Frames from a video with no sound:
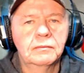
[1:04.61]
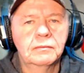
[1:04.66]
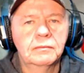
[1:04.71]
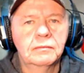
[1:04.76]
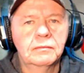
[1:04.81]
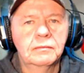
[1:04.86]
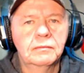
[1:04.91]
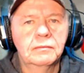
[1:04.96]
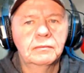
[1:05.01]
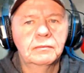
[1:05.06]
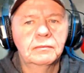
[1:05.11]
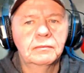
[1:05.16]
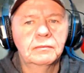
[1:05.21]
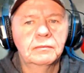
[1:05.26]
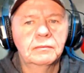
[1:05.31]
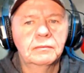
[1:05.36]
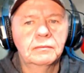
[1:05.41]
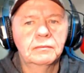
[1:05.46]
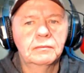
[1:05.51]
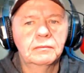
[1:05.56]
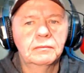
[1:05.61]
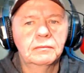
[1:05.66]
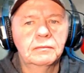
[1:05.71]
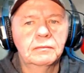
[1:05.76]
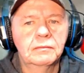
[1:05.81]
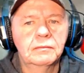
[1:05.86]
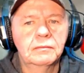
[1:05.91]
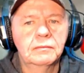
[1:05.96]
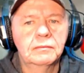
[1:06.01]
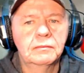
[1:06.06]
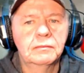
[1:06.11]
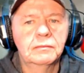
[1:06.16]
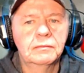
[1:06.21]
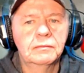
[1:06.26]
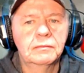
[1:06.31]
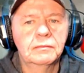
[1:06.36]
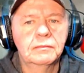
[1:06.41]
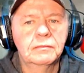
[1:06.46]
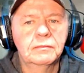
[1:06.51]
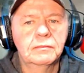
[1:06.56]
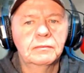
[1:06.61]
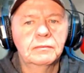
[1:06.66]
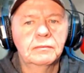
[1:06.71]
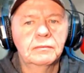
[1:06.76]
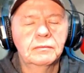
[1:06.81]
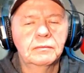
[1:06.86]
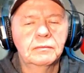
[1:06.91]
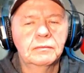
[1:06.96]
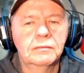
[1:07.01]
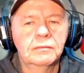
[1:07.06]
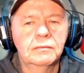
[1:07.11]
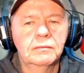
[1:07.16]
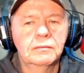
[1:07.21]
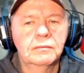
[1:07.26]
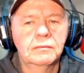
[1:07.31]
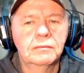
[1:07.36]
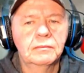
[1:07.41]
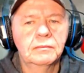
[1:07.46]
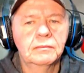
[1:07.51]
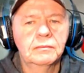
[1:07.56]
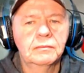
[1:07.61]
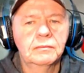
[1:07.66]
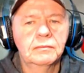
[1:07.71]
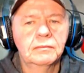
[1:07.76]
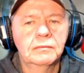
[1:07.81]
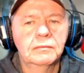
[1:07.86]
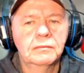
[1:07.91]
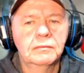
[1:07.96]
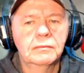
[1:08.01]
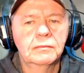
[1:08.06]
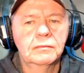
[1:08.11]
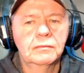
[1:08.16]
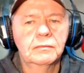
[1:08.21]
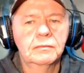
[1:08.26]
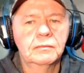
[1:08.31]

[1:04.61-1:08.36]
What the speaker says: This person isn't speaking.